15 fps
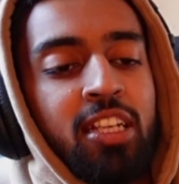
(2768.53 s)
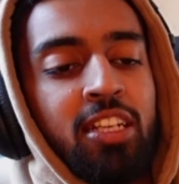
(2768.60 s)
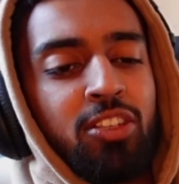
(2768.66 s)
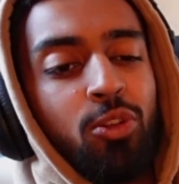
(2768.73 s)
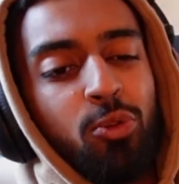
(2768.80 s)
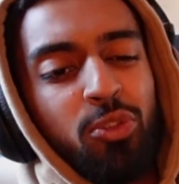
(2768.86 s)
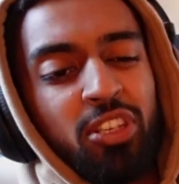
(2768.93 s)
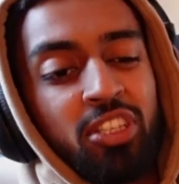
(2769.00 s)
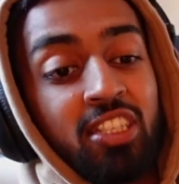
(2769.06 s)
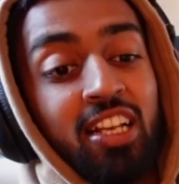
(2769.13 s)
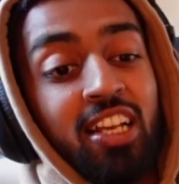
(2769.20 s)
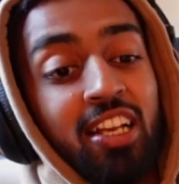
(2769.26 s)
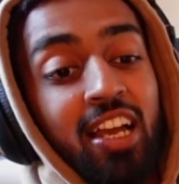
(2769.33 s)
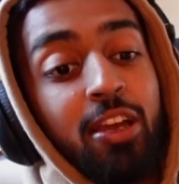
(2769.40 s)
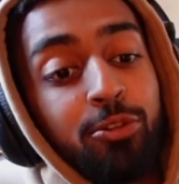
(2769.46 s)
And this is like
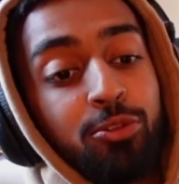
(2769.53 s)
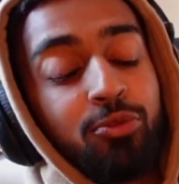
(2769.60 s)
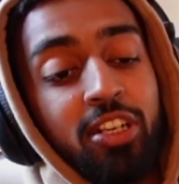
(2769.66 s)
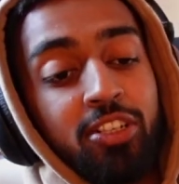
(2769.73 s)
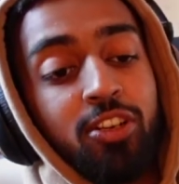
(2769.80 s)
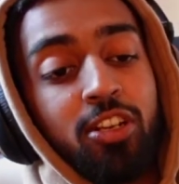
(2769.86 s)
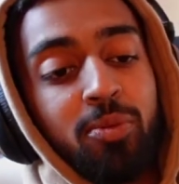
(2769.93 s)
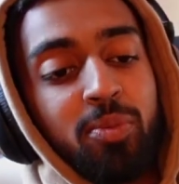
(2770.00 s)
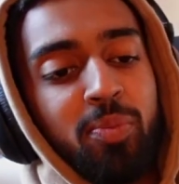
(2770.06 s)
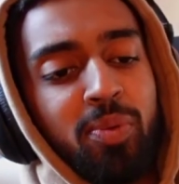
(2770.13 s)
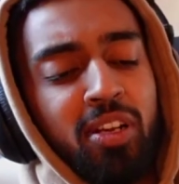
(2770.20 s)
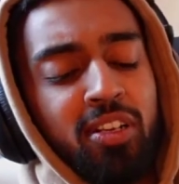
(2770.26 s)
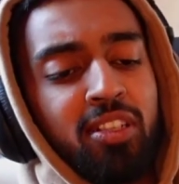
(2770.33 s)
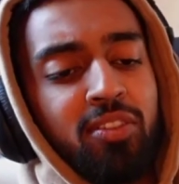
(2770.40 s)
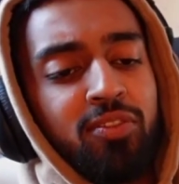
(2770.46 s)
a guy who's really trying to be
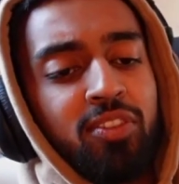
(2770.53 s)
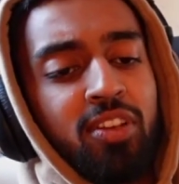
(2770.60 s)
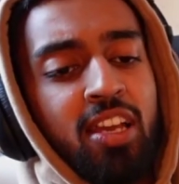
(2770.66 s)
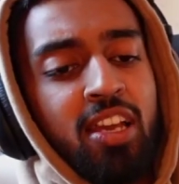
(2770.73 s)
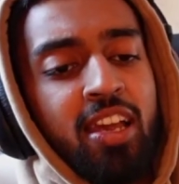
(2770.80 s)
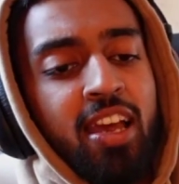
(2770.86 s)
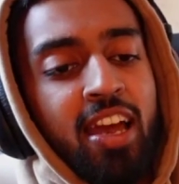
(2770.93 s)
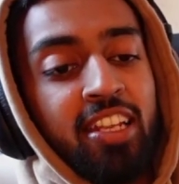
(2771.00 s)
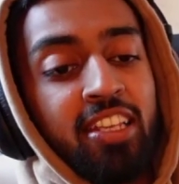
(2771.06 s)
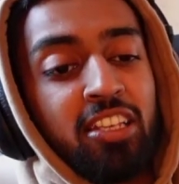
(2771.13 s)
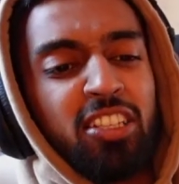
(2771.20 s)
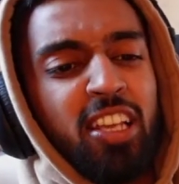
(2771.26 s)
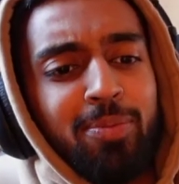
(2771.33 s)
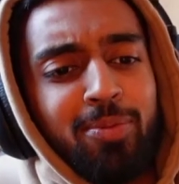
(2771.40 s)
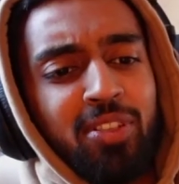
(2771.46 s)
productive, and he
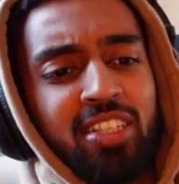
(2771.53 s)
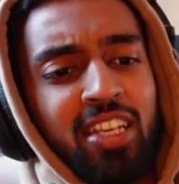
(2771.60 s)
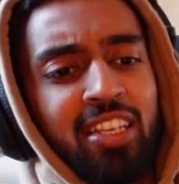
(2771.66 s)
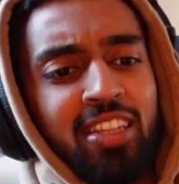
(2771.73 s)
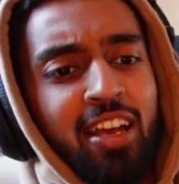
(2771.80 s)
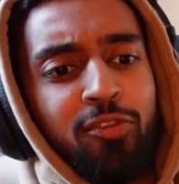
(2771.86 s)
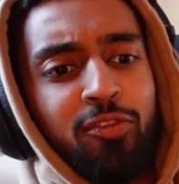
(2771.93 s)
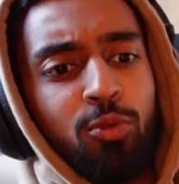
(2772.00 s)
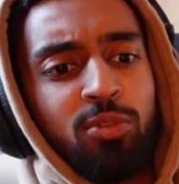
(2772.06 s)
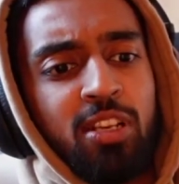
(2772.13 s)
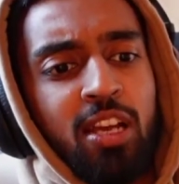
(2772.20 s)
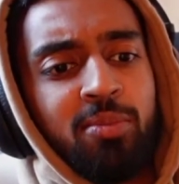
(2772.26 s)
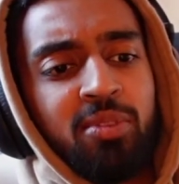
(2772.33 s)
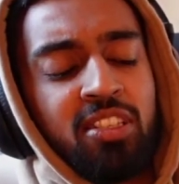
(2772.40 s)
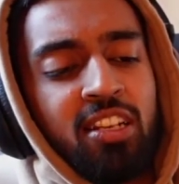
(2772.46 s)
just kept on saying that a few times.